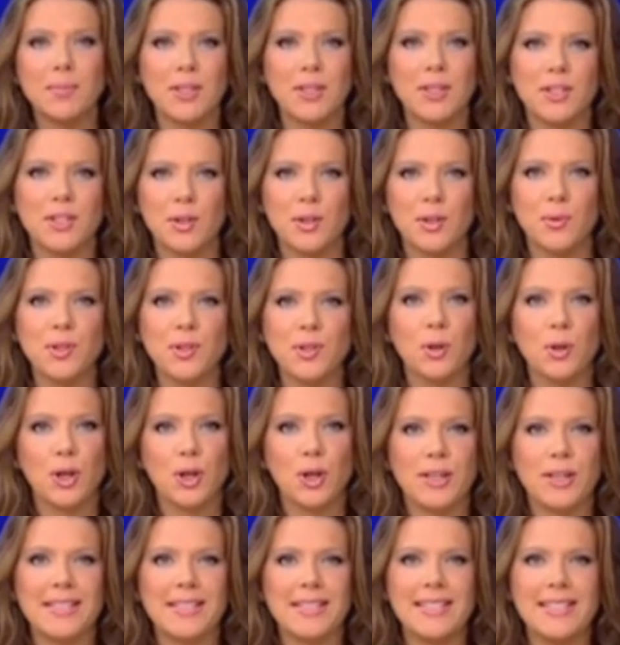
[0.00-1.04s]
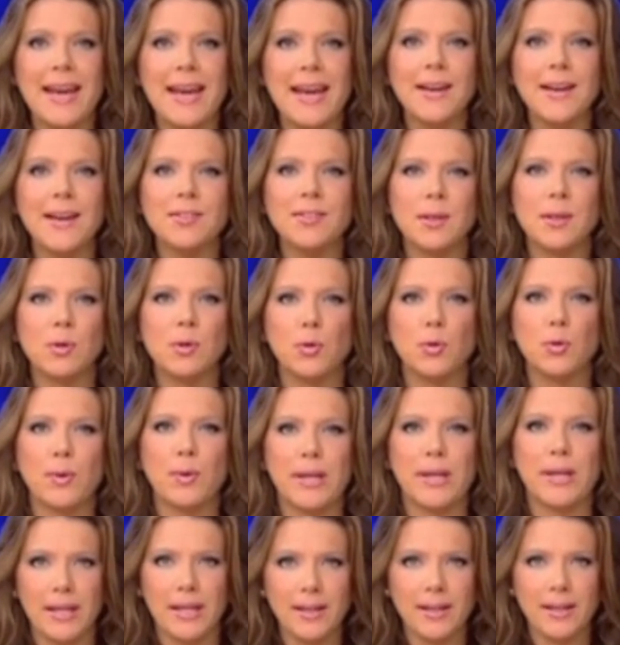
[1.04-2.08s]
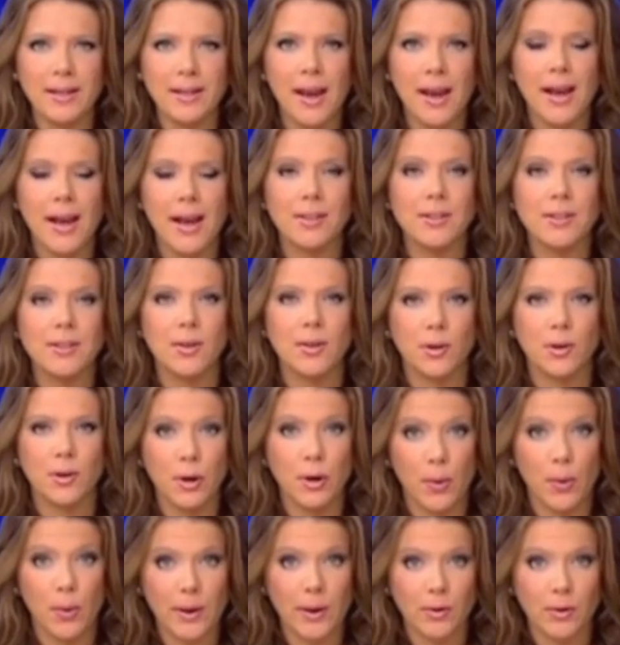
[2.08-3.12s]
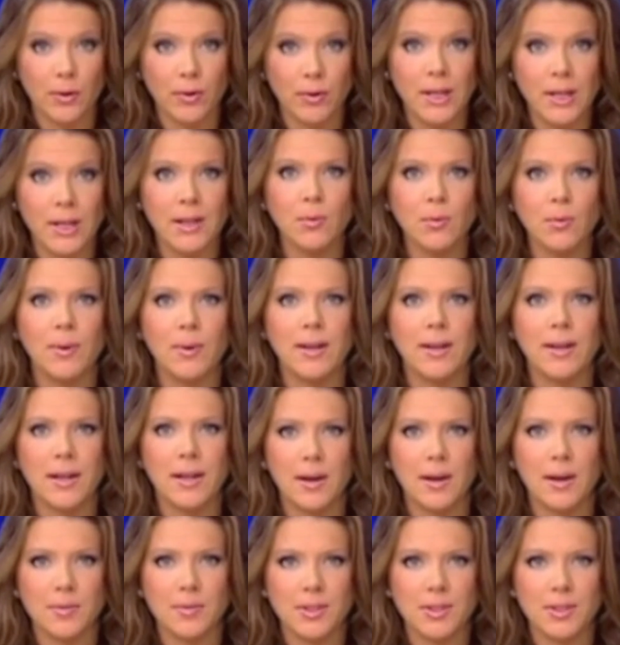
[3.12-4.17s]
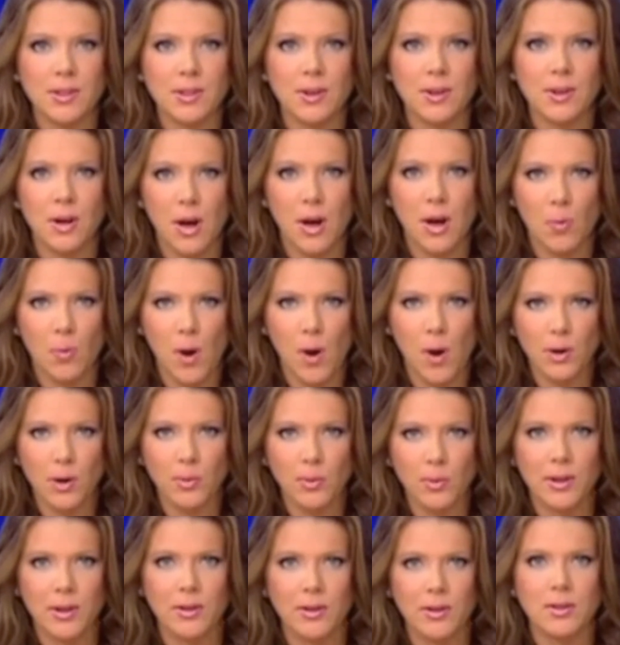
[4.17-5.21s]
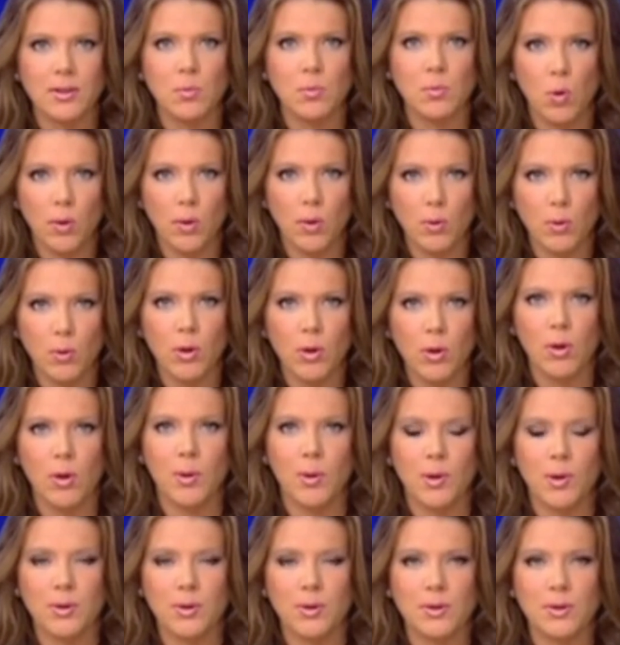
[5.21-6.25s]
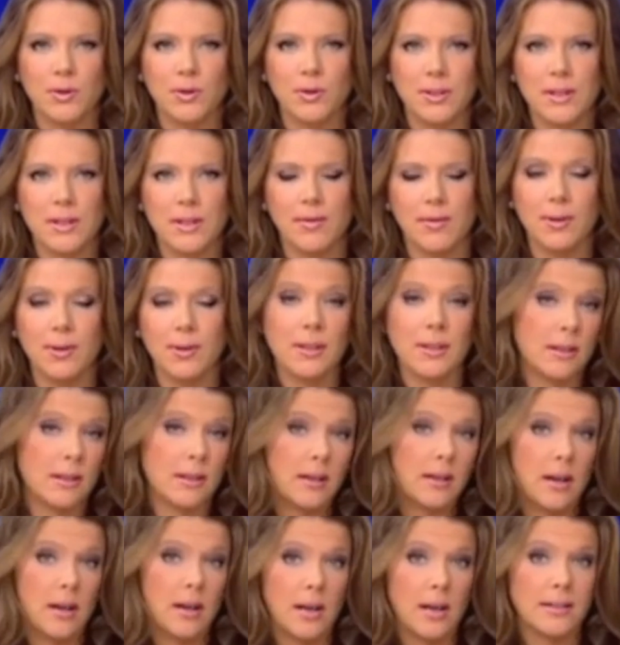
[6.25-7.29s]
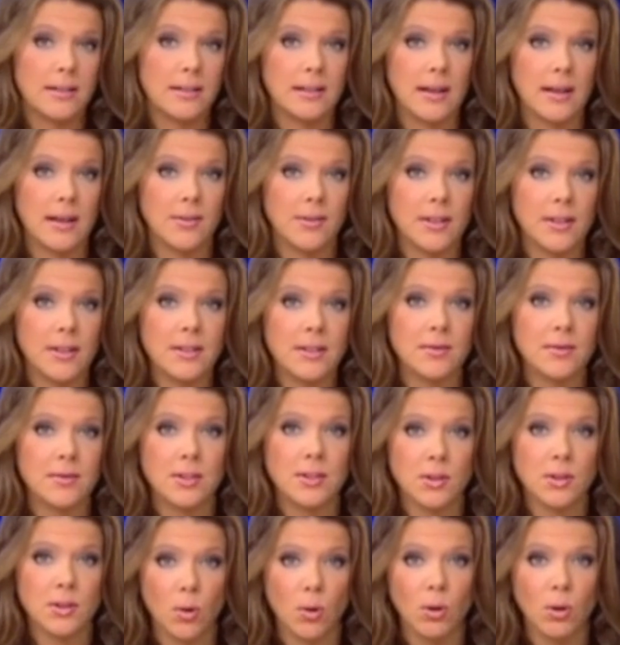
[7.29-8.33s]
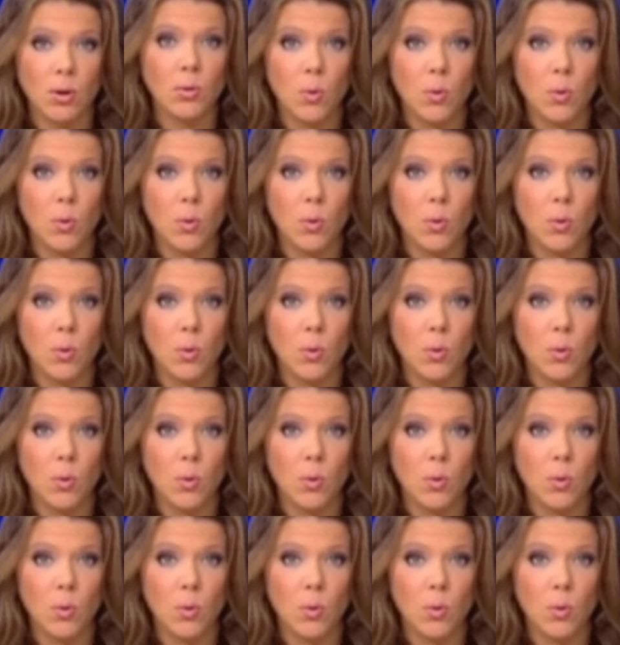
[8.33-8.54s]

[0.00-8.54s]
consumers are looking to save some green, and so they're going green when it comes to their hot water bills. More and more homeowners are discovering that the cost savings of solar